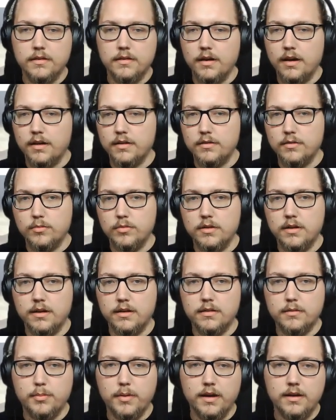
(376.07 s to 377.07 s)
as you would
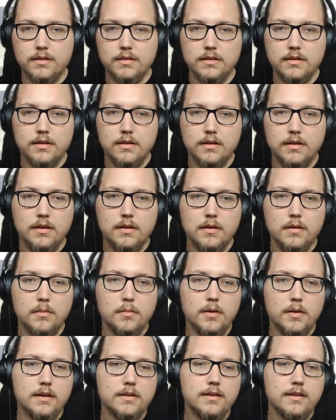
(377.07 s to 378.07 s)
expect,
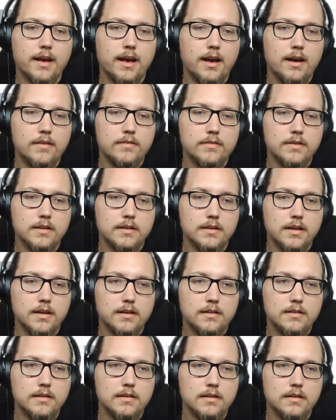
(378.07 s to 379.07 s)
but after
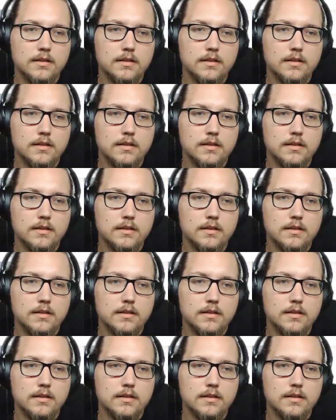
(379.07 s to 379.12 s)
that